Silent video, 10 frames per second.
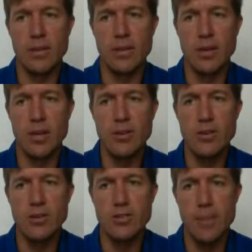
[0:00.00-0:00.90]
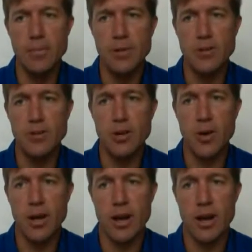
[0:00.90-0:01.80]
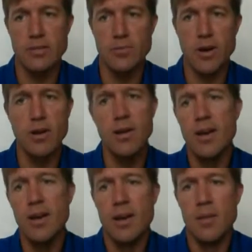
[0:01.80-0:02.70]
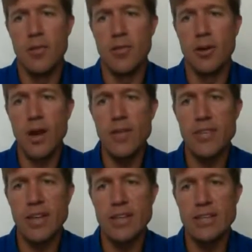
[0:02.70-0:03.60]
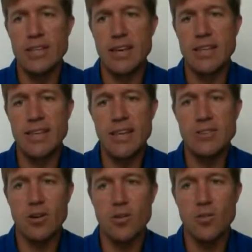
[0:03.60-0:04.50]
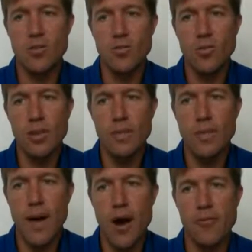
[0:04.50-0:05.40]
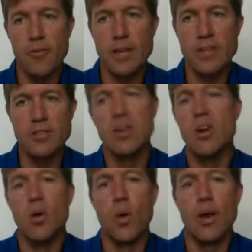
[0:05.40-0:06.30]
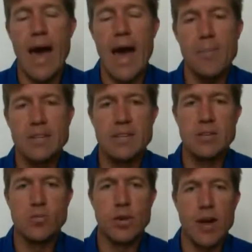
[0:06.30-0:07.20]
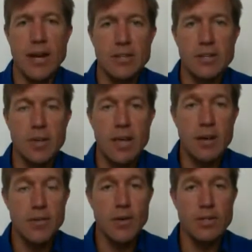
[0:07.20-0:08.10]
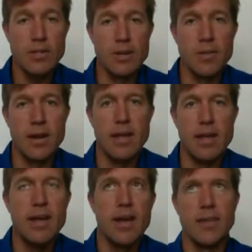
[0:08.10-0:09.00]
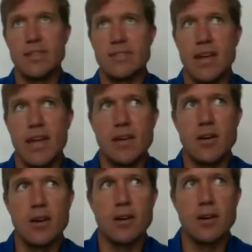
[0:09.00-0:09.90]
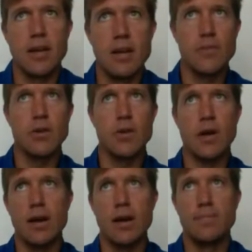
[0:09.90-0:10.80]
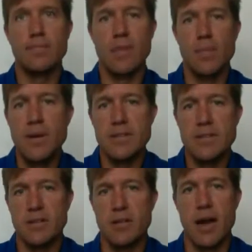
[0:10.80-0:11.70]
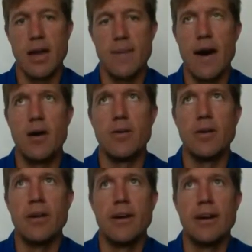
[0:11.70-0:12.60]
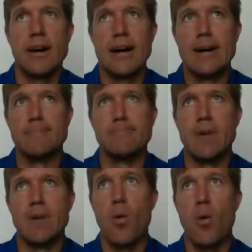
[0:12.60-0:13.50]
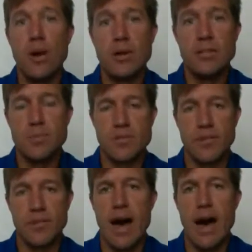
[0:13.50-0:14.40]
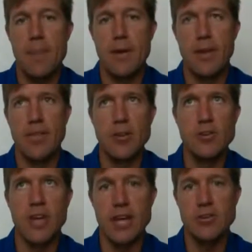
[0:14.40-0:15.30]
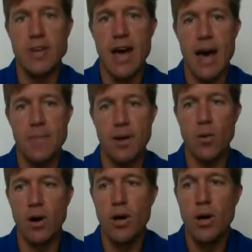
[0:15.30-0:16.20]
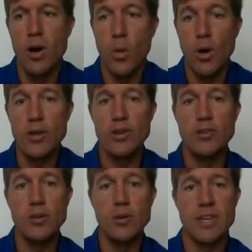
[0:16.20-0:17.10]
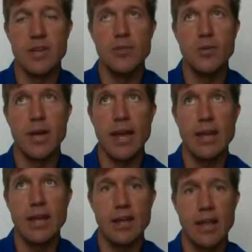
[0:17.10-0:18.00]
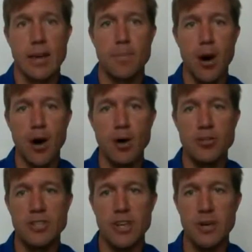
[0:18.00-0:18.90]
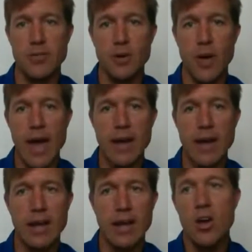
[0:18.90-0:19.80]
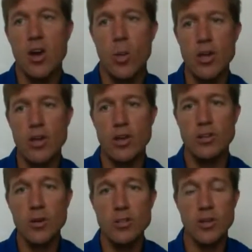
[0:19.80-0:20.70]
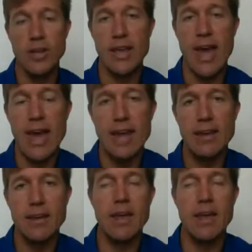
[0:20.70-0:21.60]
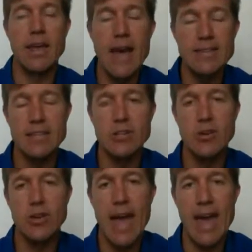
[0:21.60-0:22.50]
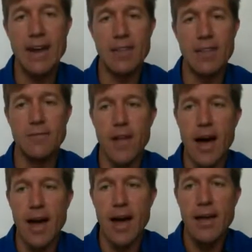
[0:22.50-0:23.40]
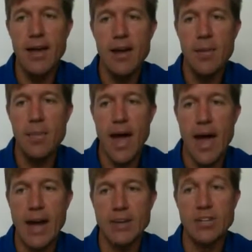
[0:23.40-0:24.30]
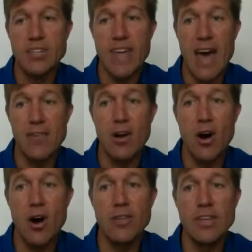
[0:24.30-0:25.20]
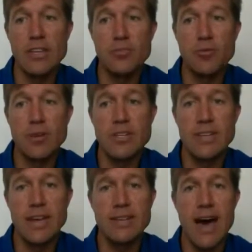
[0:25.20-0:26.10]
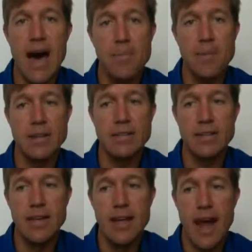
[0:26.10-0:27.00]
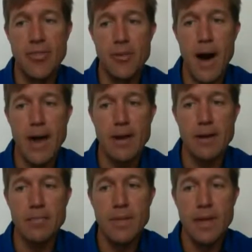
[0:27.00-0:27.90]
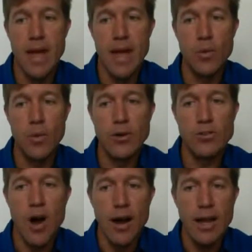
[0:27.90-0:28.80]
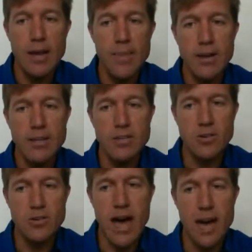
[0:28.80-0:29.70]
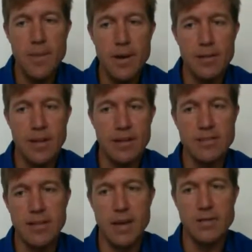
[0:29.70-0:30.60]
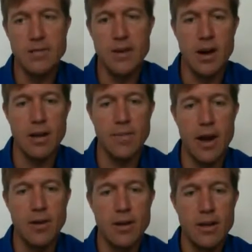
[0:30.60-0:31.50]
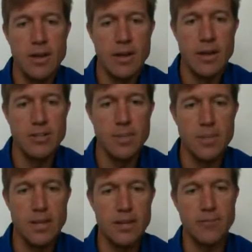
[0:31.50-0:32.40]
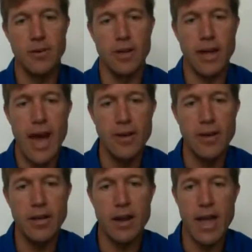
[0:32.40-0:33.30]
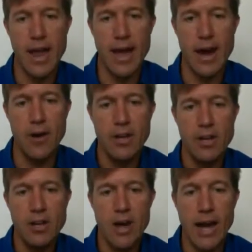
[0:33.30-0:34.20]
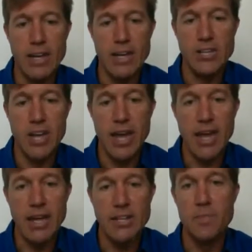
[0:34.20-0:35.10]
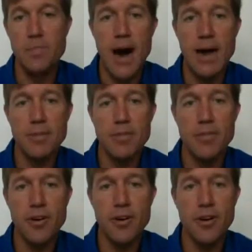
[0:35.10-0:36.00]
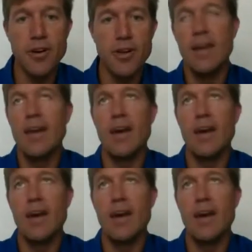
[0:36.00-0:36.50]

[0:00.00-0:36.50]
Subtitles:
you can use their templates, or you can create a custom one. But the great thing is that these are really powerful because what happens is when you're actually interviewing somebody, and let's say you're interviewing a business client about one specific topic, and then you change your topic. Well, what you can do instead of doing any like post-interview editing, what you can do is you can in essence, you can edit on the fly by actually just having all these preset topics at the bottom, and then when you're talking about a certain topic, like let's say I'm just talking about something different, like how to get on a Hangout, I could change the bottom third